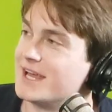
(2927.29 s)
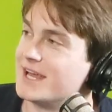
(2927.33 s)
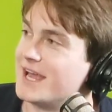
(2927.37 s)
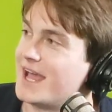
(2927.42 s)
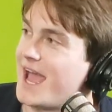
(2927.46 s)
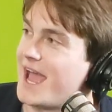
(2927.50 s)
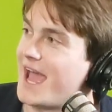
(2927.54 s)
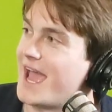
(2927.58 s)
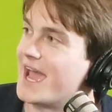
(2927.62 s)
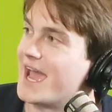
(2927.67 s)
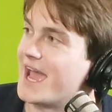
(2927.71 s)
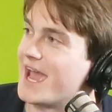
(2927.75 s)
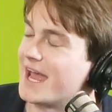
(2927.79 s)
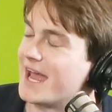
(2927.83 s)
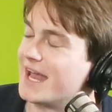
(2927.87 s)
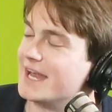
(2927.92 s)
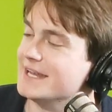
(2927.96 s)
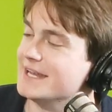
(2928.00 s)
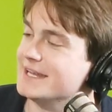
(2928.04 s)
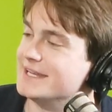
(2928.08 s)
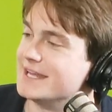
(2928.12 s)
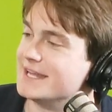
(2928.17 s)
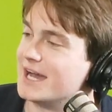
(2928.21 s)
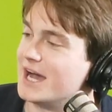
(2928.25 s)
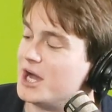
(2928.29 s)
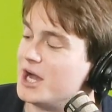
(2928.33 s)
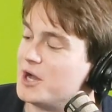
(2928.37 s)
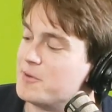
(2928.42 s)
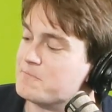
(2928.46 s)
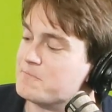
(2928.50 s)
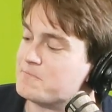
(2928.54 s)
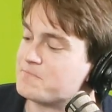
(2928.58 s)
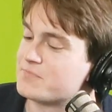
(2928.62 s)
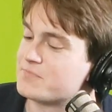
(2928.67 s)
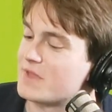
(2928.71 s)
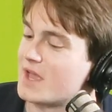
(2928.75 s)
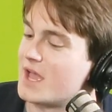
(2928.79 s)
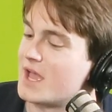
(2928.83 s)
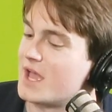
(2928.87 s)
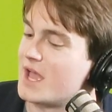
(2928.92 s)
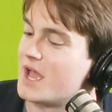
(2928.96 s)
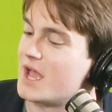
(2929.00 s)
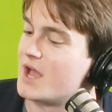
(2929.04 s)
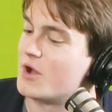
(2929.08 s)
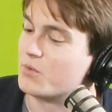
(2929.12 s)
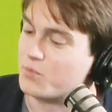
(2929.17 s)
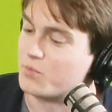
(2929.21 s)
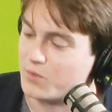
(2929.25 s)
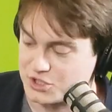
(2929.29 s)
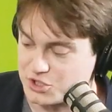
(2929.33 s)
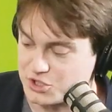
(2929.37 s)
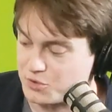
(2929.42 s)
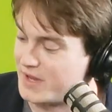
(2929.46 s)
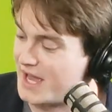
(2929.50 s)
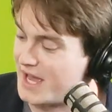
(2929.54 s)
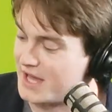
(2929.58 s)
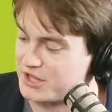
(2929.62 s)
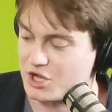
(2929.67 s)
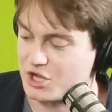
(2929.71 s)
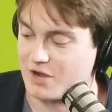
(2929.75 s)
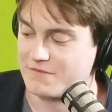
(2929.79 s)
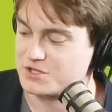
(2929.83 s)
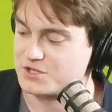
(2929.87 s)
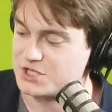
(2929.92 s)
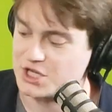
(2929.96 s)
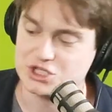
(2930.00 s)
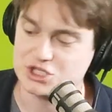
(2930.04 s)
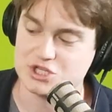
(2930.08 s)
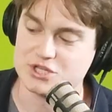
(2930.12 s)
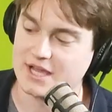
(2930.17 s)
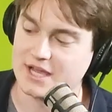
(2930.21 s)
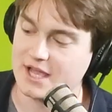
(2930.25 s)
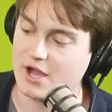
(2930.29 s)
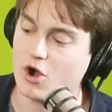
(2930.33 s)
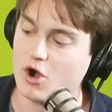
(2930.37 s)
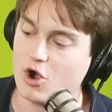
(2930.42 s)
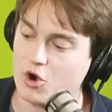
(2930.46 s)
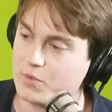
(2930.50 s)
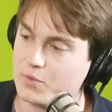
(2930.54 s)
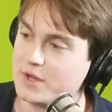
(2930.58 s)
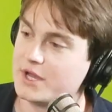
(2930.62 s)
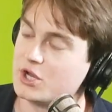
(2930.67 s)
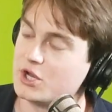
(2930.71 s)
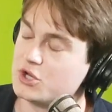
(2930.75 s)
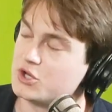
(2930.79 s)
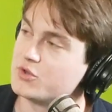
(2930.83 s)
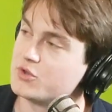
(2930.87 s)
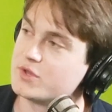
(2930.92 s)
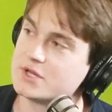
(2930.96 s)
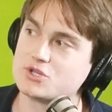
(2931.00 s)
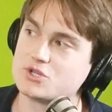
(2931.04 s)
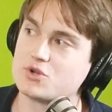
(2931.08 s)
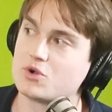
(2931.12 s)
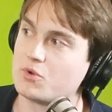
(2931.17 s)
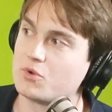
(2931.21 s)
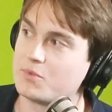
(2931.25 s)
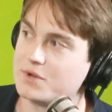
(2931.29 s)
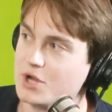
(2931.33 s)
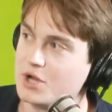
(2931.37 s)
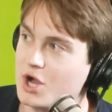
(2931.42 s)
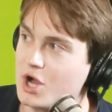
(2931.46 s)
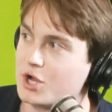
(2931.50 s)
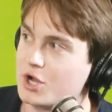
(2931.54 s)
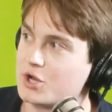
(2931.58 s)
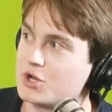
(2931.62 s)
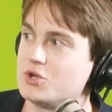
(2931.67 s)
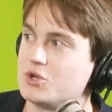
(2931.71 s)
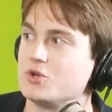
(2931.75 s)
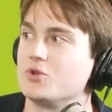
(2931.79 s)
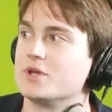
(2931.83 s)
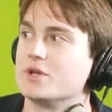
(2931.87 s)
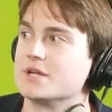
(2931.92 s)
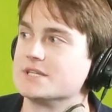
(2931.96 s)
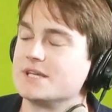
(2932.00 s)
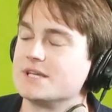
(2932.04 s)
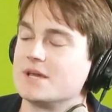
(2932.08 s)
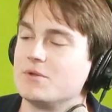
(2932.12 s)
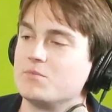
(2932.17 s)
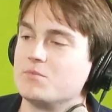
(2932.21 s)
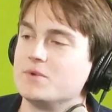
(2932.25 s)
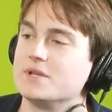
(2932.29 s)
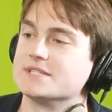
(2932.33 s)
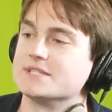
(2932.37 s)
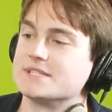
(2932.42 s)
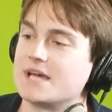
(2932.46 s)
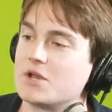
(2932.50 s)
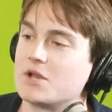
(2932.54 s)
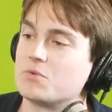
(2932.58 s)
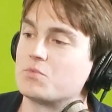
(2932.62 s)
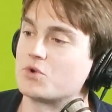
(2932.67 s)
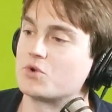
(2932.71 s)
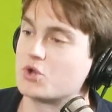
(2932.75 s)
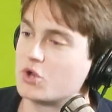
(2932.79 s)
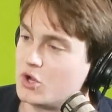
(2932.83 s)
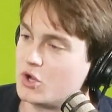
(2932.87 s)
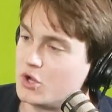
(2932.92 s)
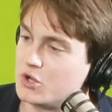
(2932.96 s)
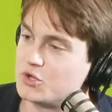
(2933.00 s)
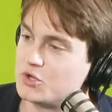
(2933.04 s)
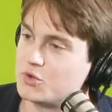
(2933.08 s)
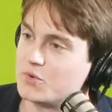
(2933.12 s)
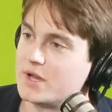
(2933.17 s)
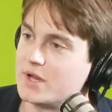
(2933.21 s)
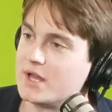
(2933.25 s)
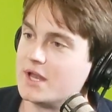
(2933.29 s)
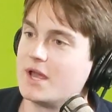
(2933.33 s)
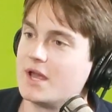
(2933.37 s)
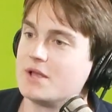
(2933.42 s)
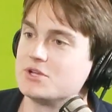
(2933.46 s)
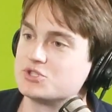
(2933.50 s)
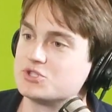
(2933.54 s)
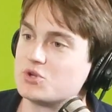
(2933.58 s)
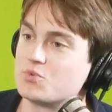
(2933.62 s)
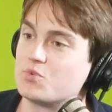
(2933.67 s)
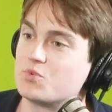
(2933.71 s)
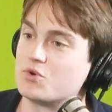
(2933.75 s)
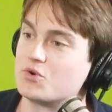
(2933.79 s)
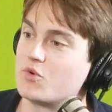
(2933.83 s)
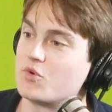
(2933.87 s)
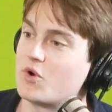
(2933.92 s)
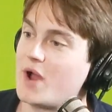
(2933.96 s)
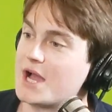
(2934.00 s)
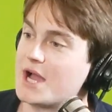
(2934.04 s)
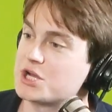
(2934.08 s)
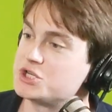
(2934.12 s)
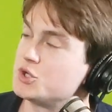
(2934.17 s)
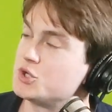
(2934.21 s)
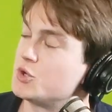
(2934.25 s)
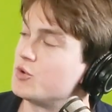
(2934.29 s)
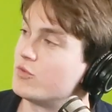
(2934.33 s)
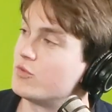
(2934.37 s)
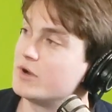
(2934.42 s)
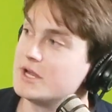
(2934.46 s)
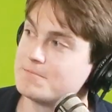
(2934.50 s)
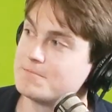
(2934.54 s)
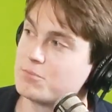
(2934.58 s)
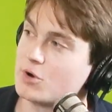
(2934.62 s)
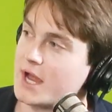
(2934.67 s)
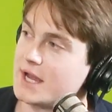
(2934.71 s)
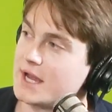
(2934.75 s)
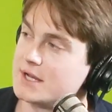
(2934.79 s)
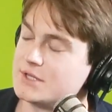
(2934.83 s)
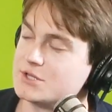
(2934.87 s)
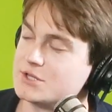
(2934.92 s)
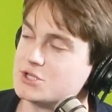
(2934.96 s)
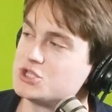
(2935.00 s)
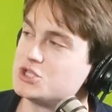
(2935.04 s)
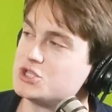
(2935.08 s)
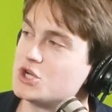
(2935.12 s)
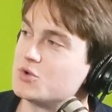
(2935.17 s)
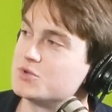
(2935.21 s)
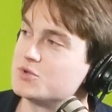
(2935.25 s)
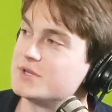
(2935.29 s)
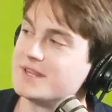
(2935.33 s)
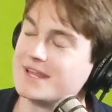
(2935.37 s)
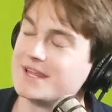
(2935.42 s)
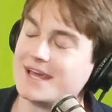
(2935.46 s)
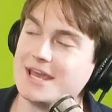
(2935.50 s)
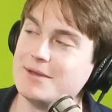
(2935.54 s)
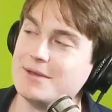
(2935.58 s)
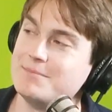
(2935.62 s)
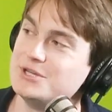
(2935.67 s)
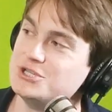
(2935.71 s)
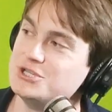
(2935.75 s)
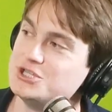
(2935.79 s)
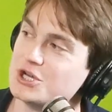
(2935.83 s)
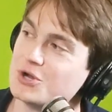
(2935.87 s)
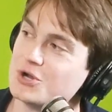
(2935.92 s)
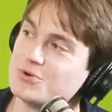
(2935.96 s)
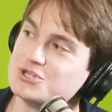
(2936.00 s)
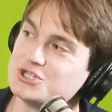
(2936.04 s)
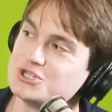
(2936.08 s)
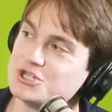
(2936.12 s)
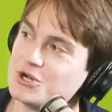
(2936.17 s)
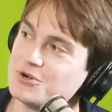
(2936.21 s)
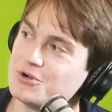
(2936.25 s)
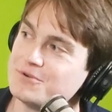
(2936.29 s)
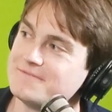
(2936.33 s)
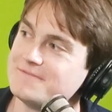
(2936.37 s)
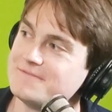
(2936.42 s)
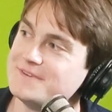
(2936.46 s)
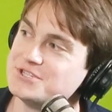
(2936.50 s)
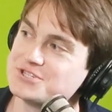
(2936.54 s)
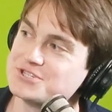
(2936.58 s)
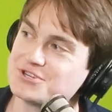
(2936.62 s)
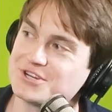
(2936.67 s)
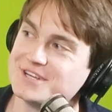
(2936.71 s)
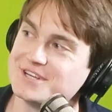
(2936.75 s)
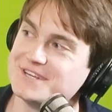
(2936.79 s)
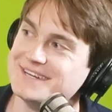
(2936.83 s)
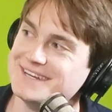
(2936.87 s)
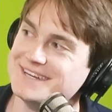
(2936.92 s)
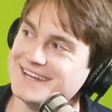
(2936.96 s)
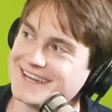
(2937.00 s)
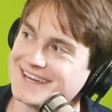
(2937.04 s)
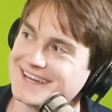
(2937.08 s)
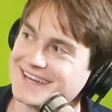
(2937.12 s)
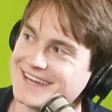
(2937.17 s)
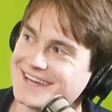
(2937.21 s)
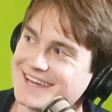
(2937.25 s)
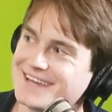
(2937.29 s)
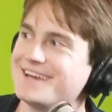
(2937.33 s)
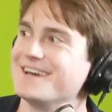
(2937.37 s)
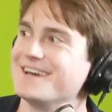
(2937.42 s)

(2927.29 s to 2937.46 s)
And so we had a conversation like, are we going to do this or are we not going to do this? And we decided we're going to do it. So we're actually rebranding the show to the Emmy Joe Show featuring Nick.